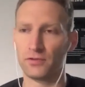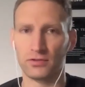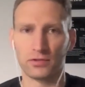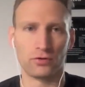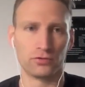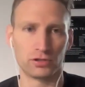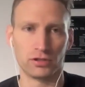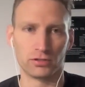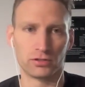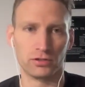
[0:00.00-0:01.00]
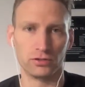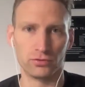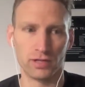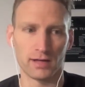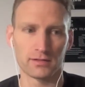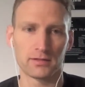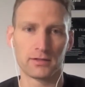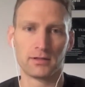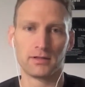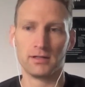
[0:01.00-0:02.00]
The coach can do that,
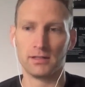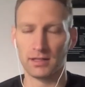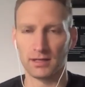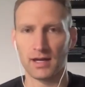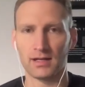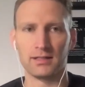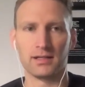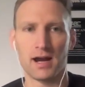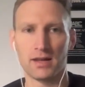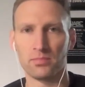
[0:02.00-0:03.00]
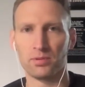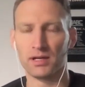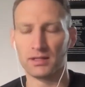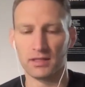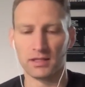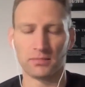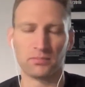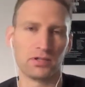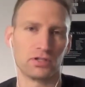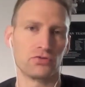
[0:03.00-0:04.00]
and then they kind of get out of the play, and then they can play